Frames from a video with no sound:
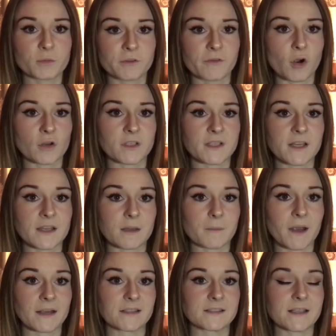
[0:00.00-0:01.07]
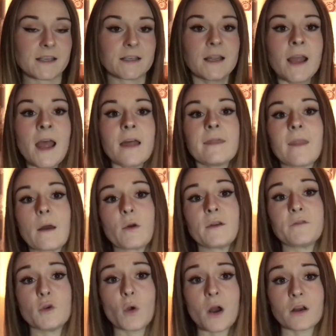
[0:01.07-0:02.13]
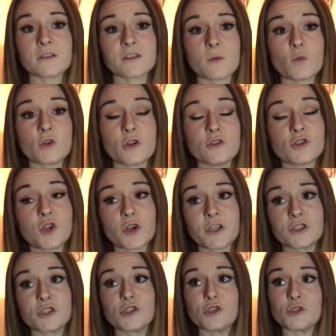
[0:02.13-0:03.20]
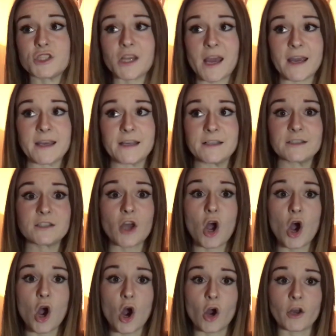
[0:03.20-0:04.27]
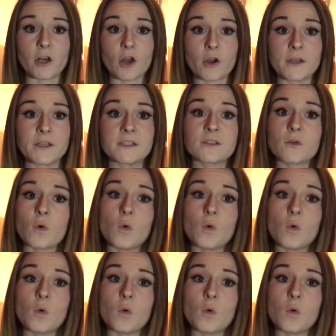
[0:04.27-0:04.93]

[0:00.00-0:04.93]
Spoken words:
provided in the magazine. Now, if you are someone who's looking to do shades, highlights,